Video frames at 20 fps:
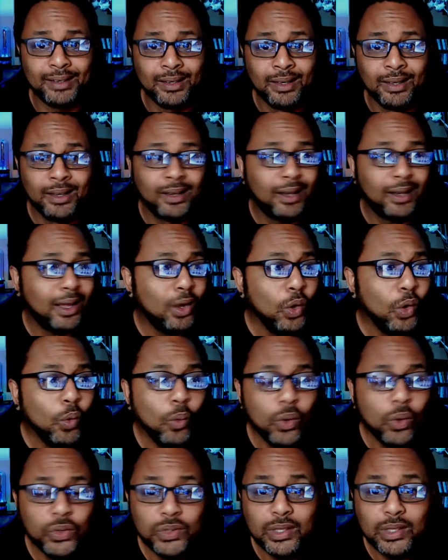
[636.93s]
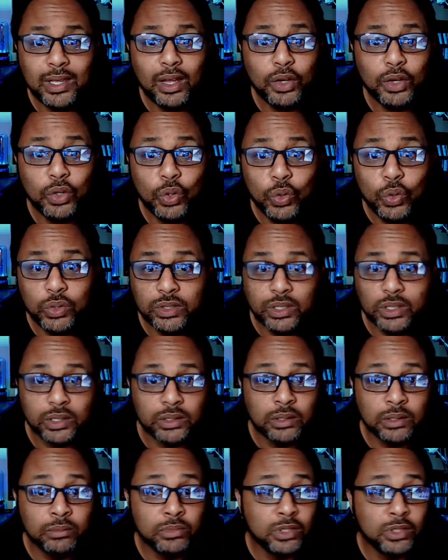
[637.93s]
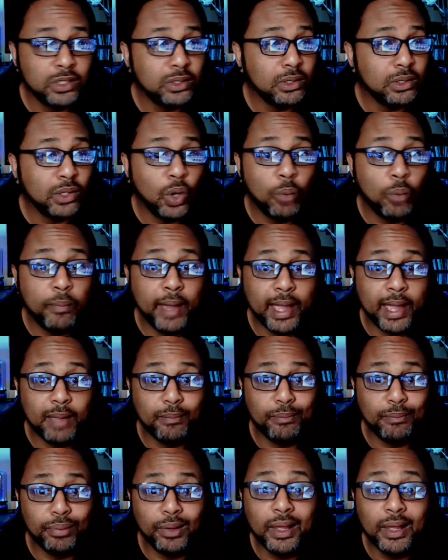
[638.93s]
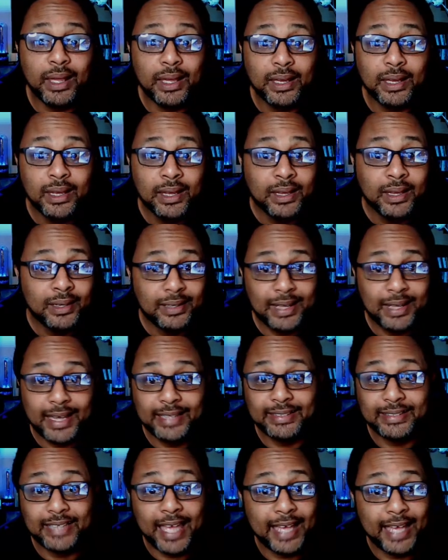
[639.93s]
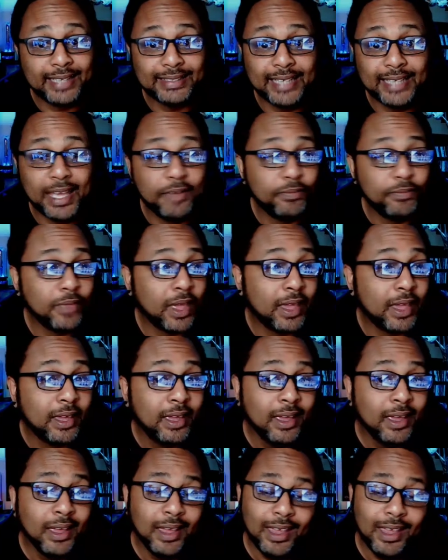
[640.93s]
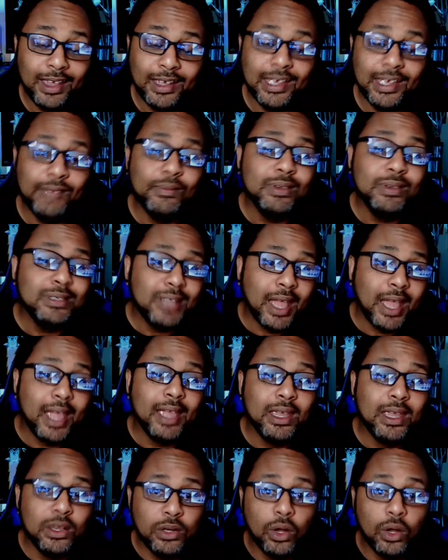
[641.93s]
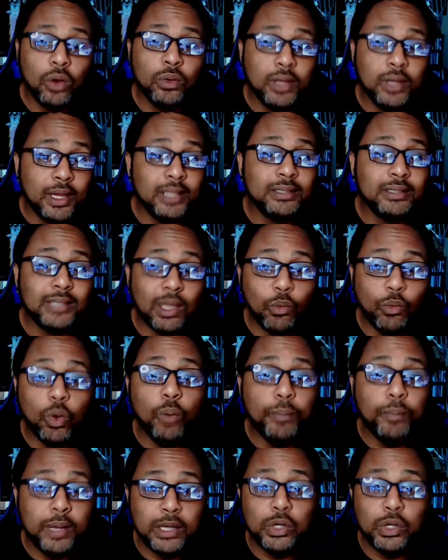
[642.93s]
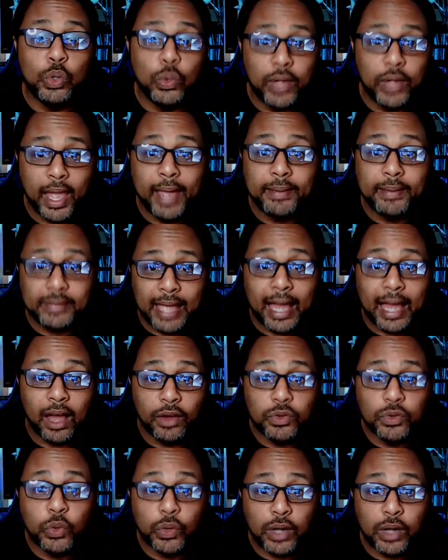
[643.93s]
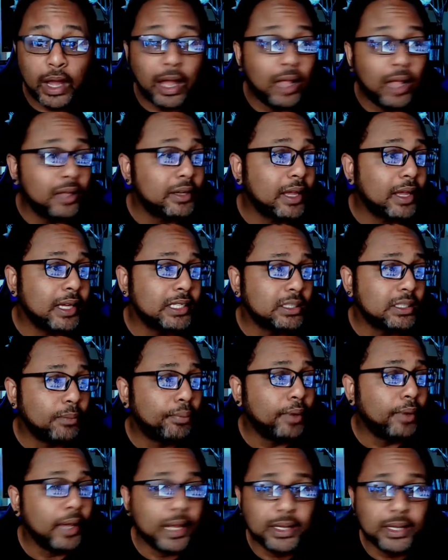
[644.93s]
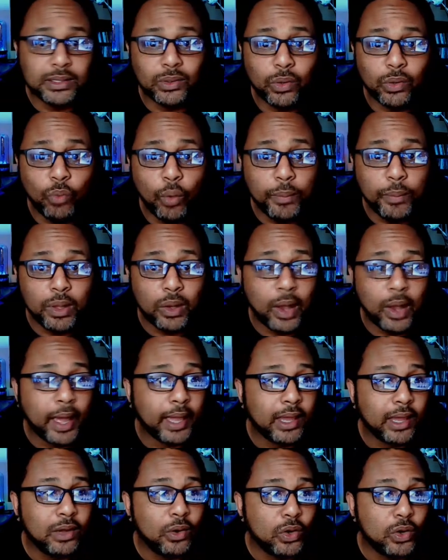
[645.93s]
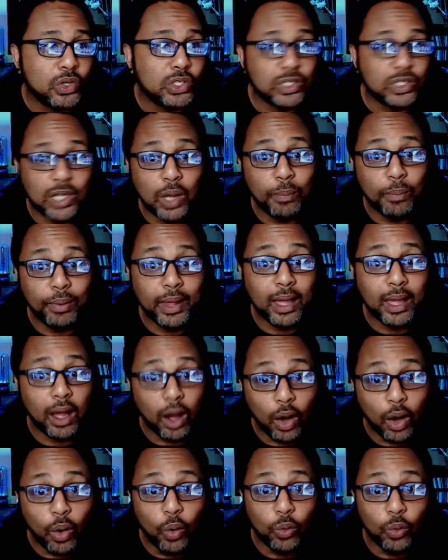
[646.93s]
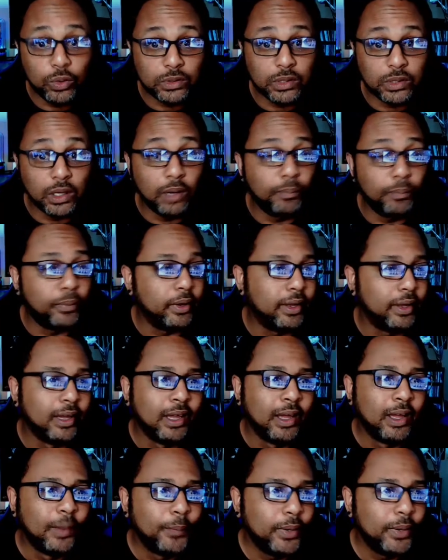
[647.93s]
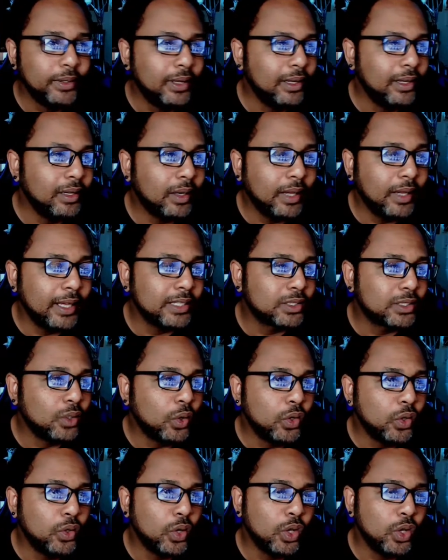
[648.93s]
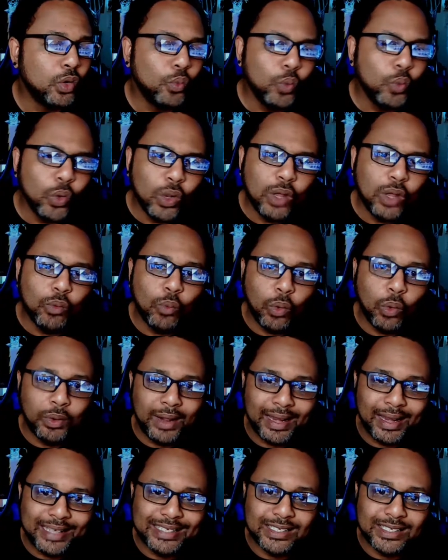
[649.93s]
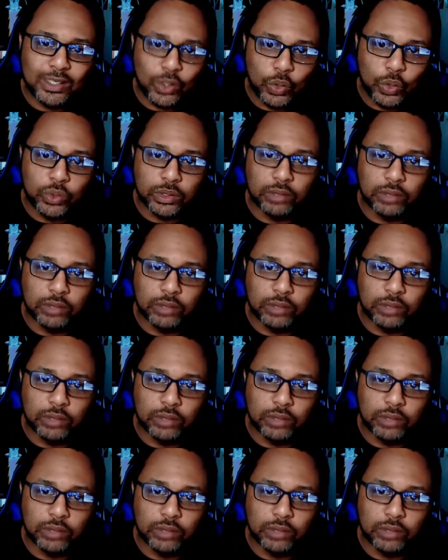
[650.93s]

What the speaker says: Like, who wants to get a new system just to go back and play the exact same thing? And give and take, you know, yes, there will be new games out during the holidays to play, so it won't be like, you know, you're still playing old stuff. But nonetheless, though, you know, you really want that exclusive